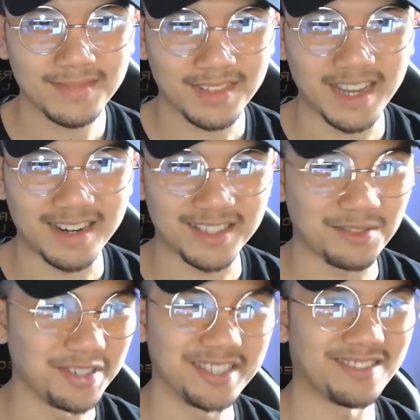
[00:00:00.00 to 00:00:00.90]
Yeah, that's
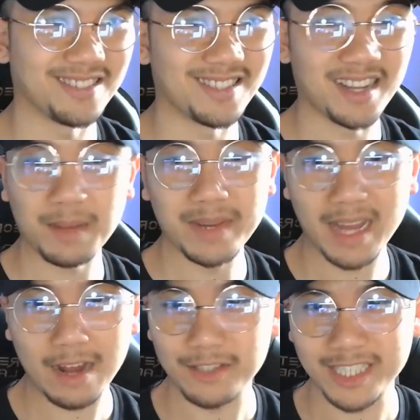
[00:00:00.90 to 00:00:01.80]
really interesting. I mean,
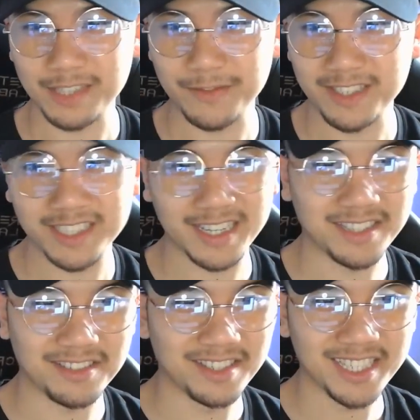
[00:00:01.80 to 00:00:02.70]
how did you first get into
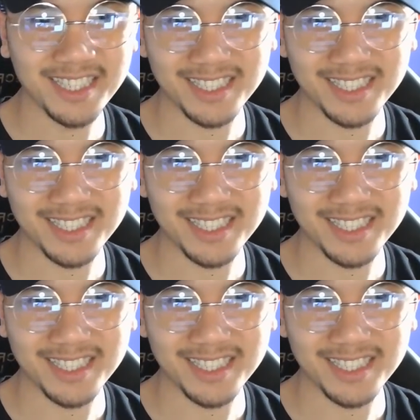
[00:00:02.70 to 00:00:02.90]
the niche?